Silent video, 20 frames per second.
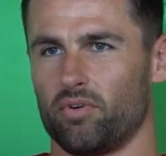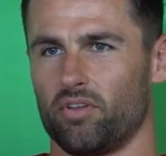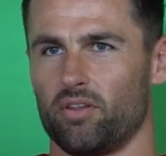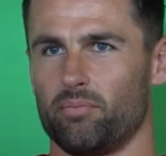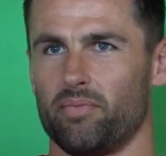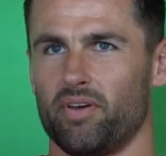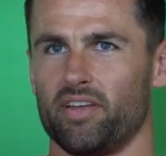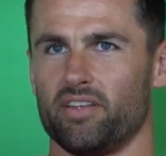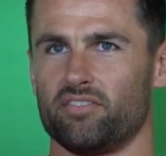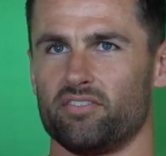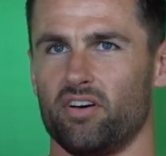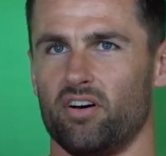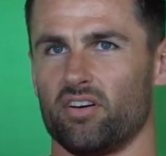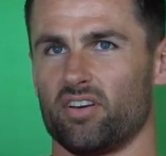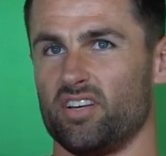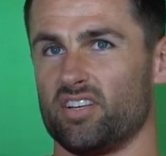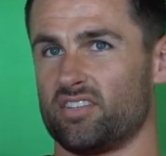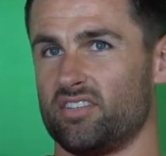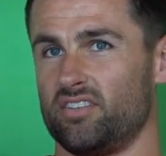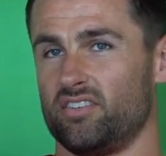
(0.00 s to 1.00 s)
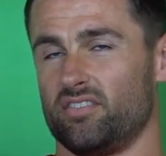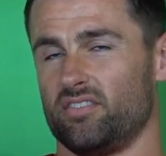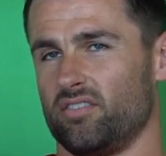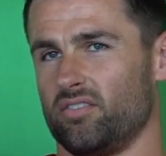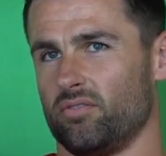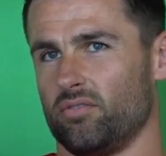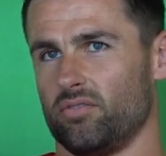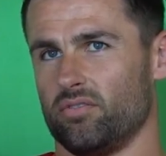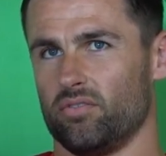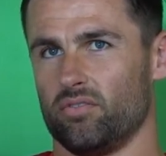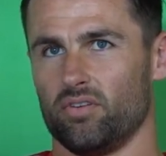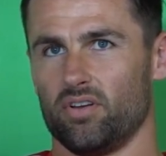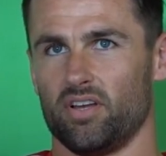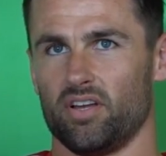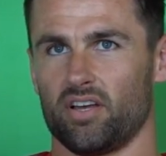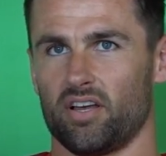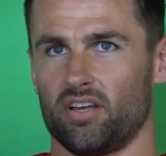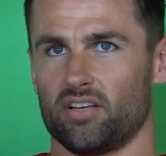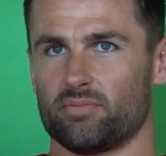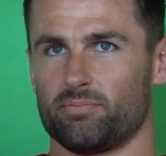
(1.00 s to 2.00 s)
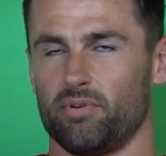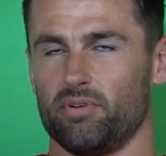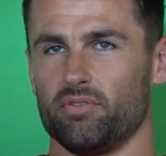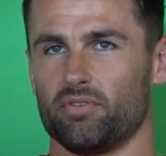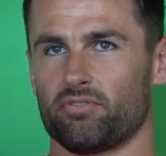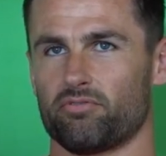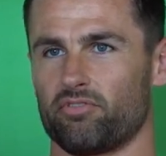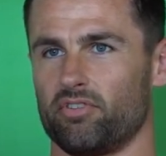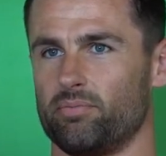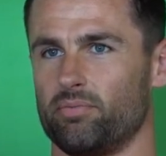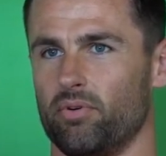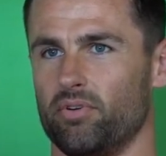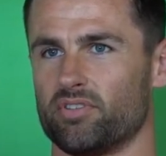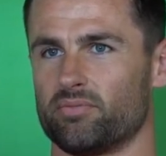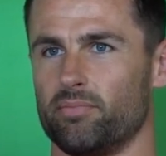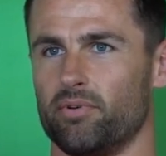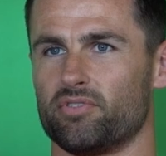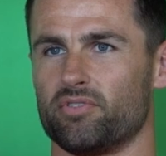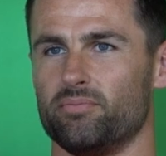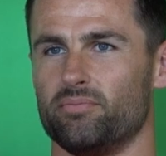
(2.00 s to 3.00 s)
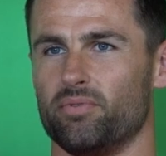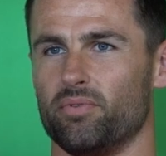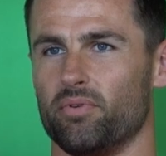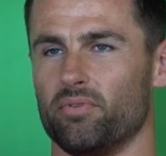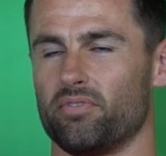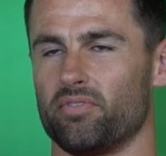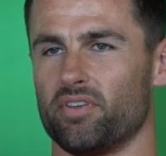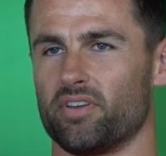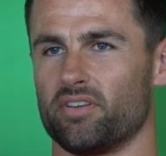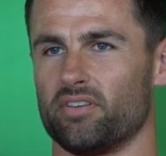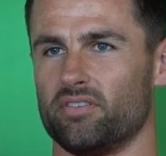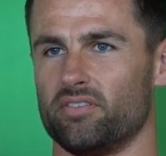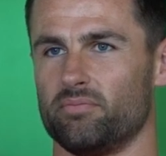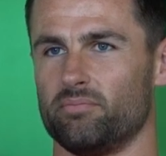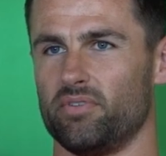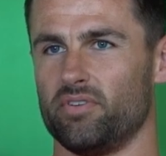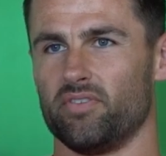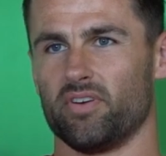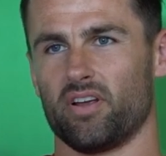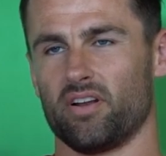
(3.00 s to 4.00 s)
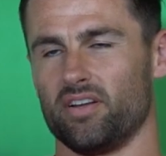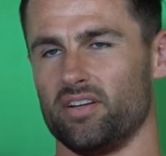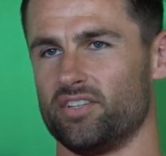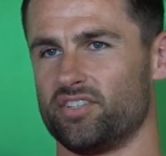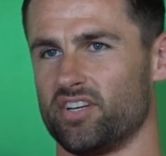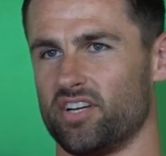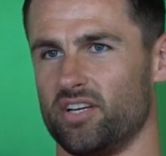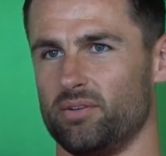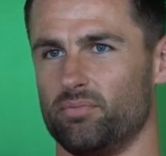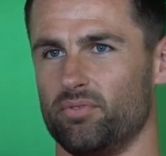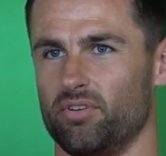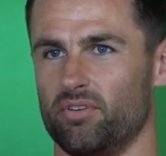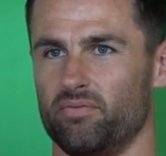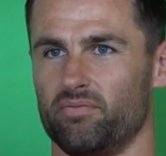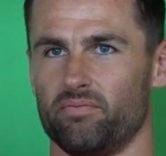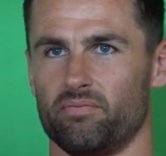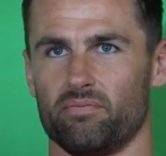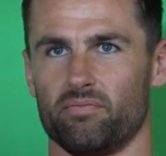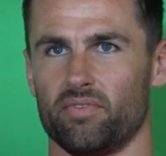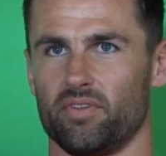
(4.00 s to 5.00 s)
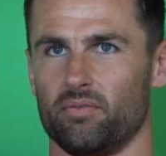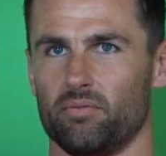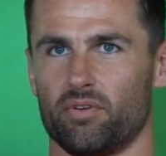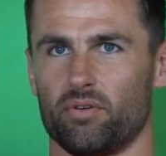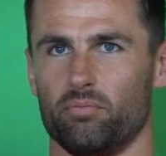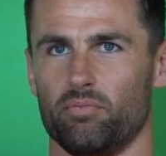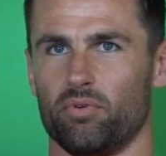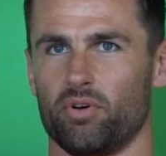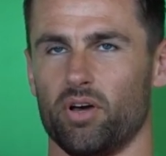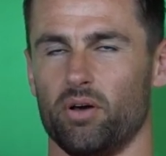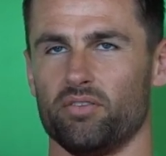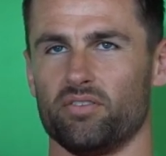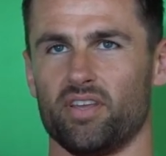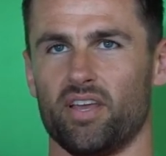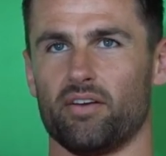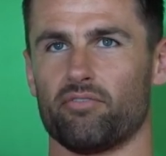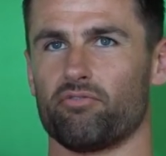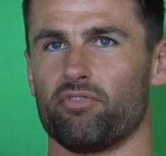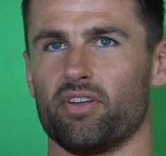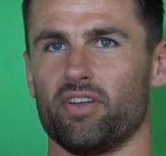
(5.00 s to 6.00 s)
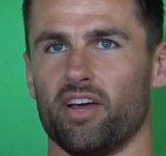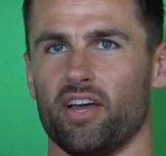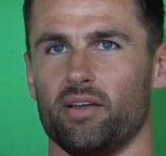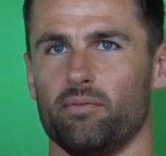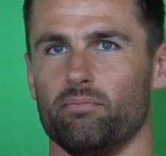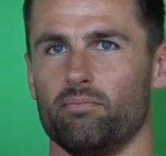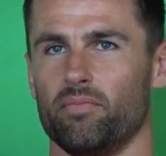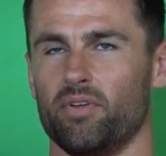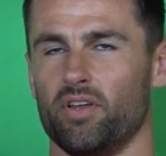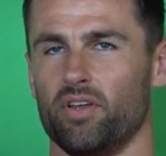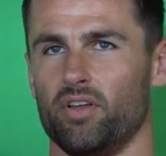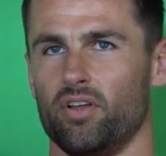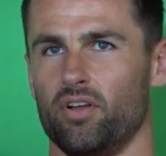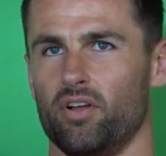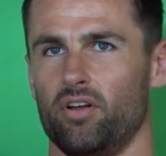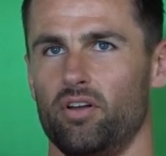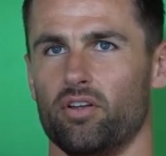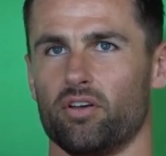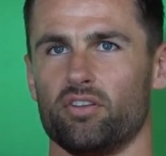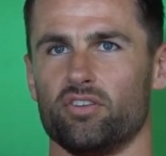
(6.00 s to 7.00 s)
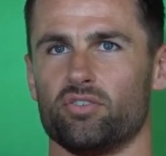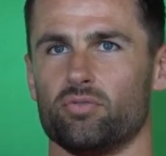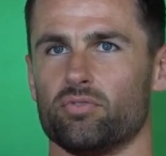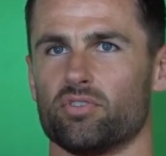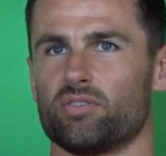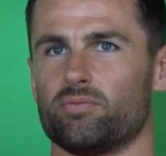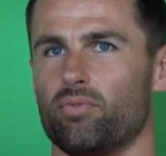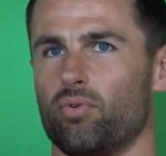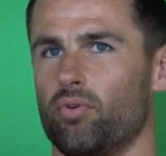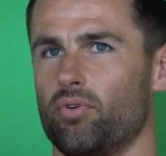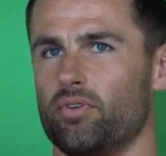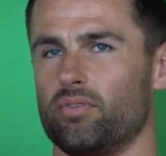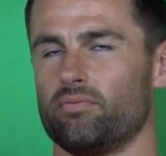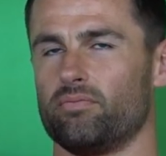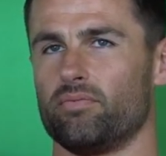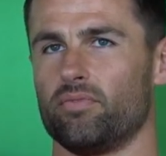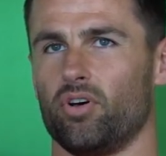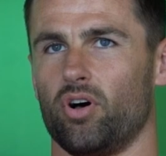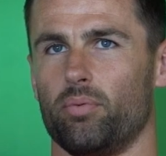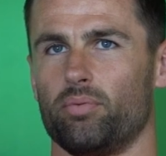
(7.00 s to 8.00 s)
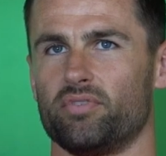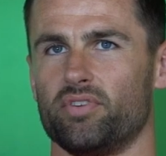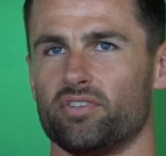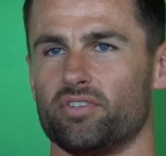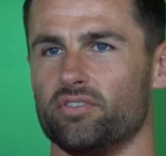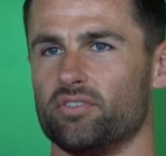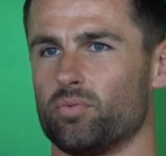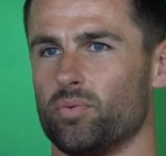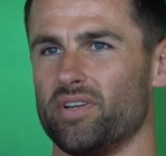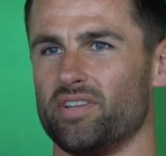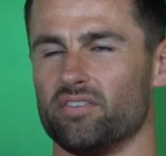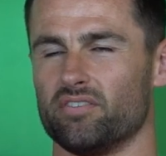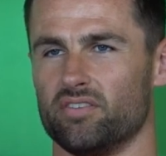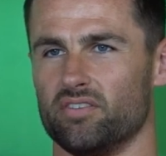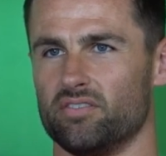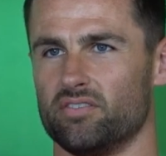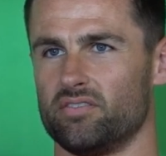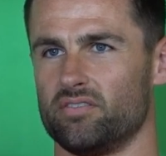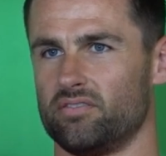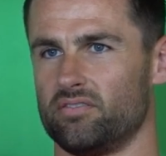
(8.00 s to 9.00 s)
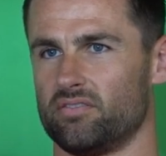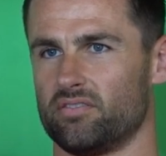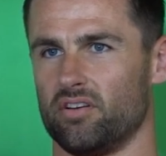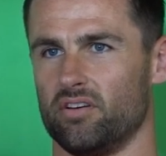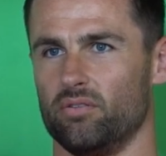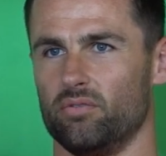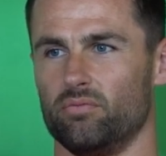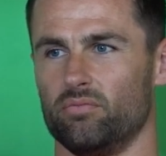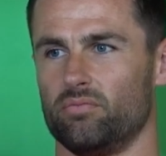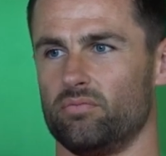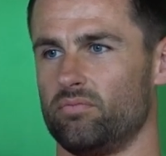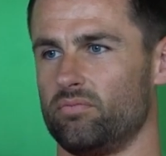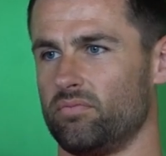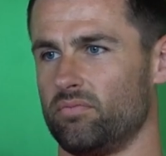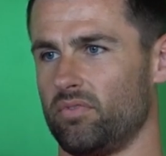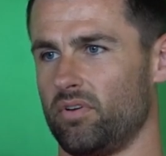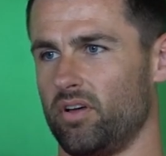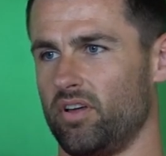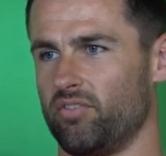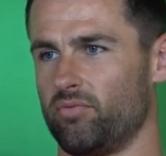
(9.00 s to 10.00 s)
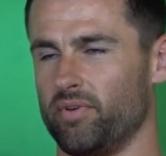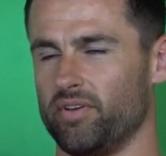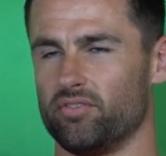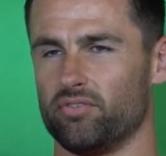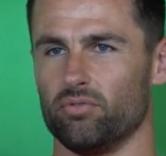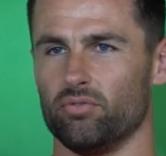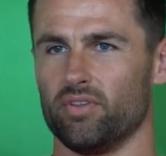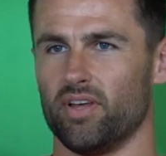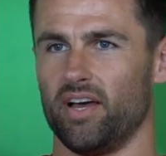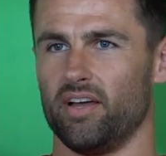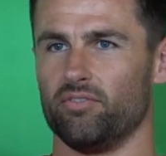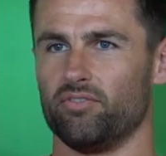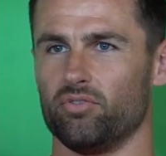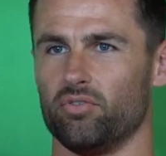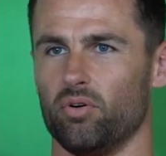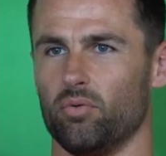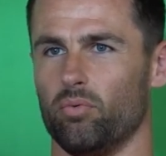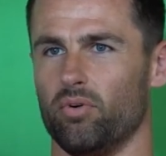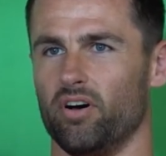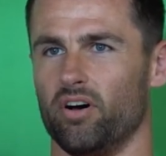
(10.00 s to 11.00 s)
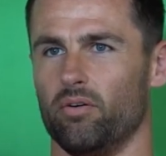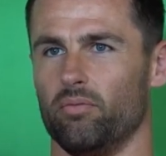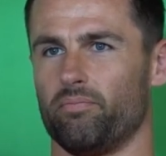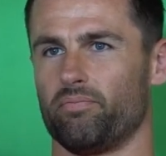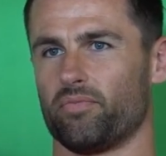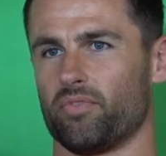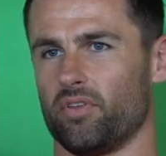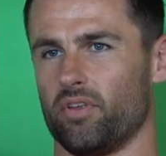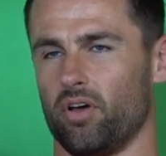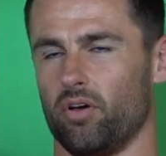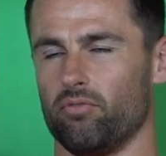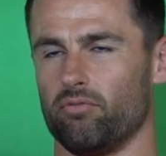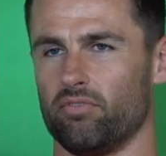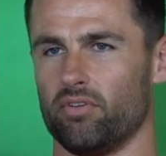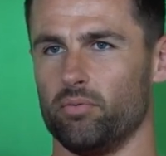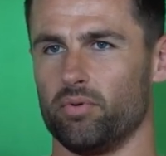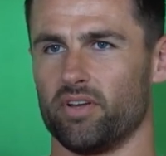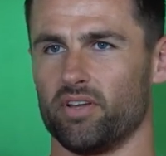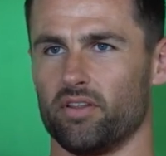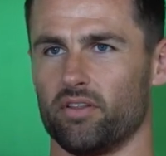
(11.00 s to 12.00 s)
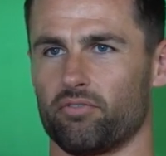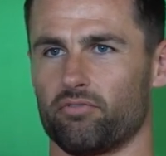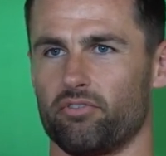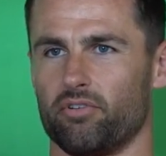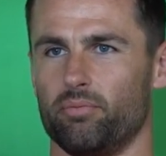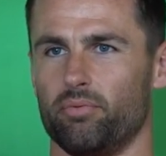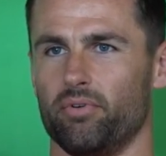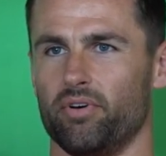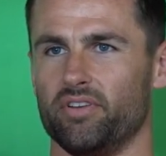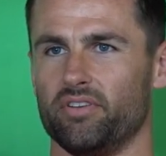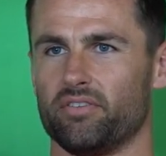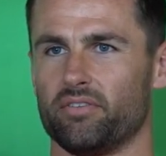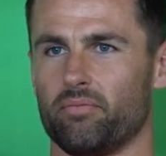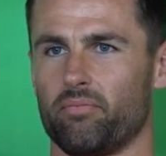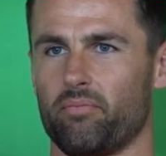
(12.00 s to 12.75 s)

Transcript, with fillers: one of the main targets, and I suppose three points the most important thing. Bit of a cliche, but we'll go into every game looking to exploit opposition's weaknesses. So if we do that and do it well, hopefully we get the three points.